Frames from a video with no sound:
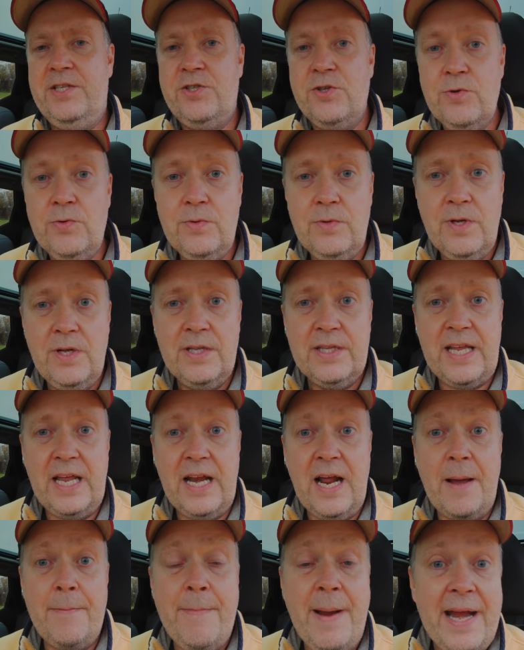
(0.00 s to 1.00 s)
2,
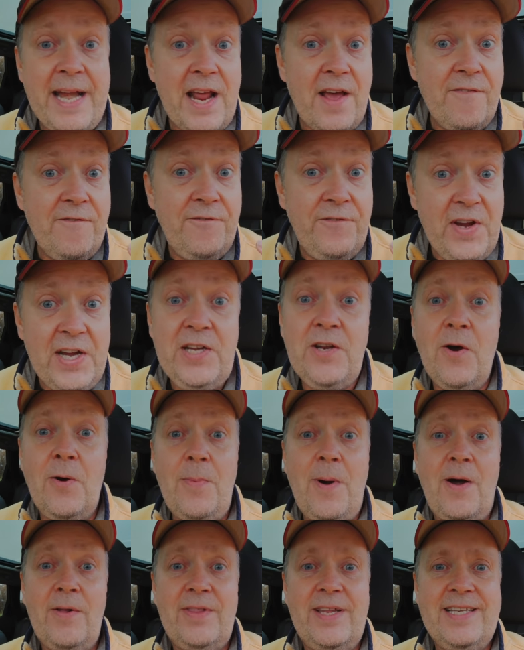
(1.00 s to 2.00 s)
then I made a video
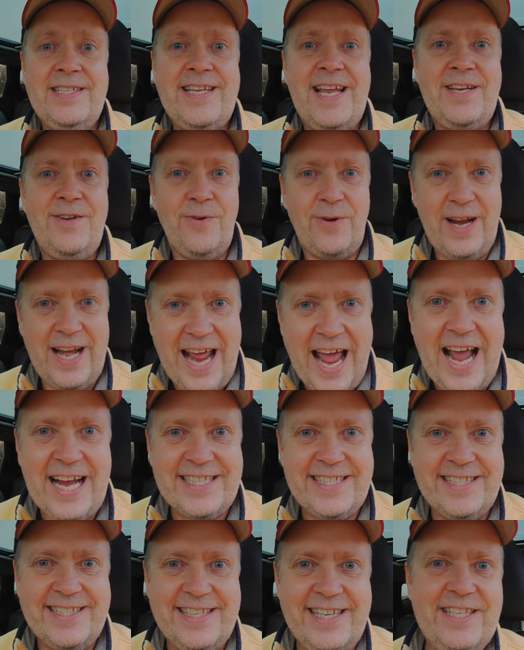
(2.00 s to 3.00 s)
about this and you can
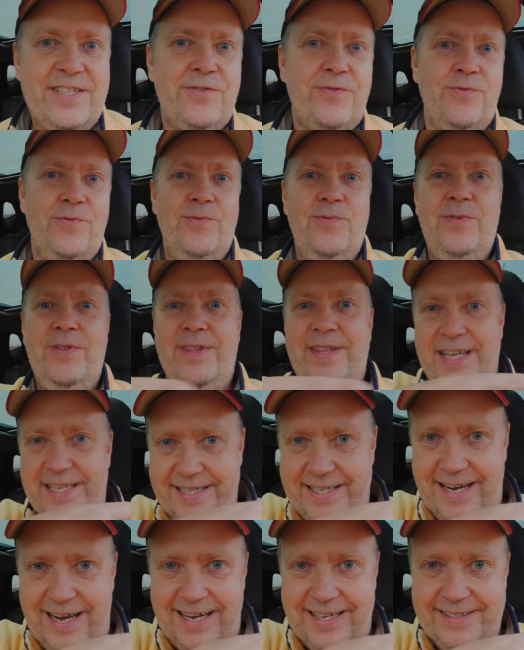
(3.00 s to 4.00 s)
access this through
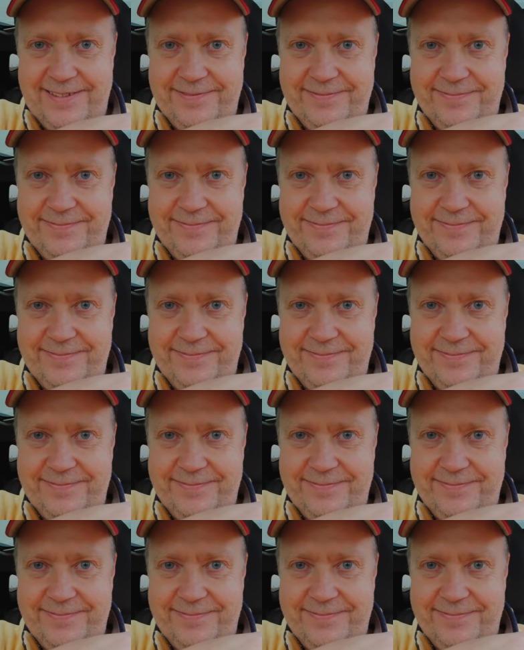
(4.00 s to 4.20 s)
this card.